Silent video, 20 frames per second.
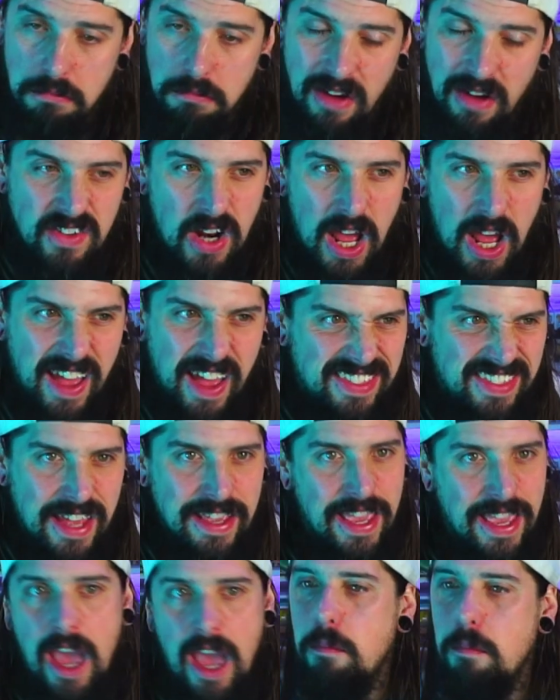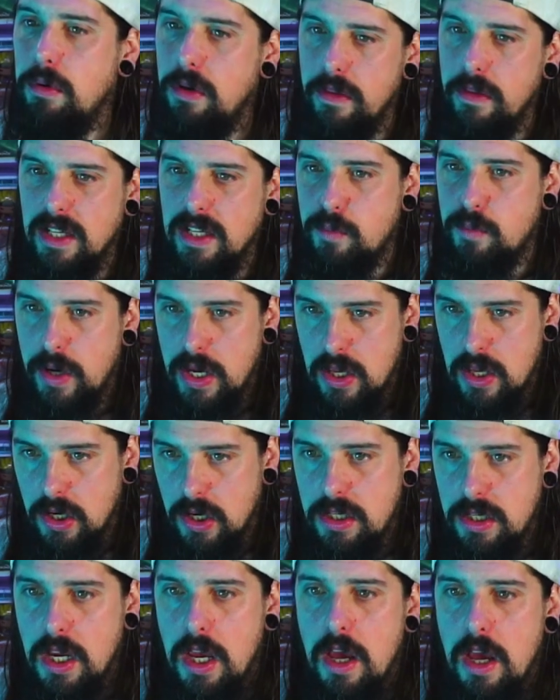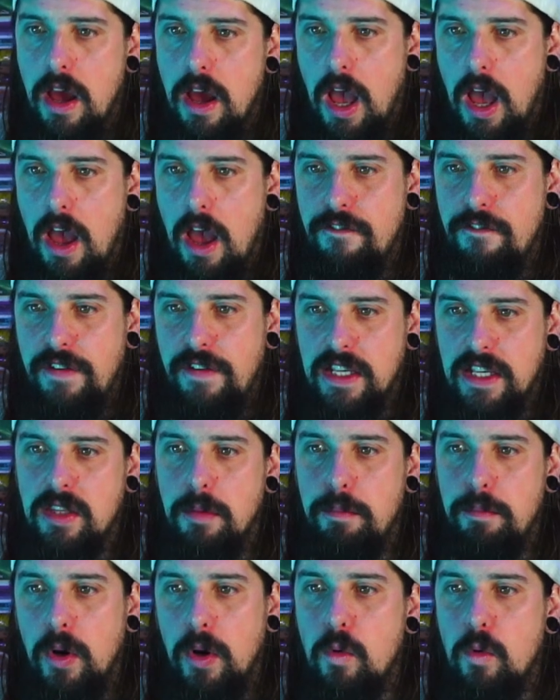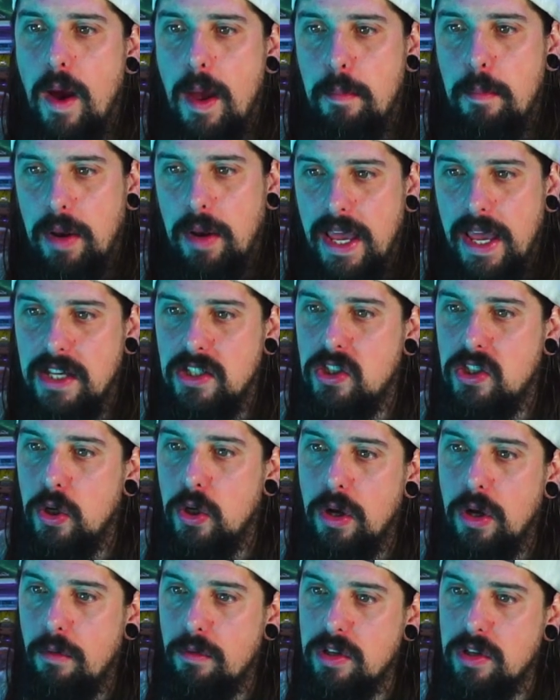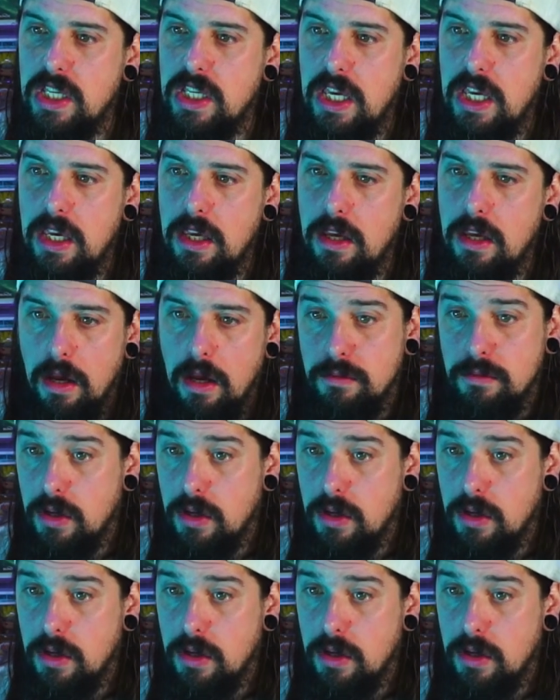Not had that yet, but that's pretty good. Fix the bug where players do not receive.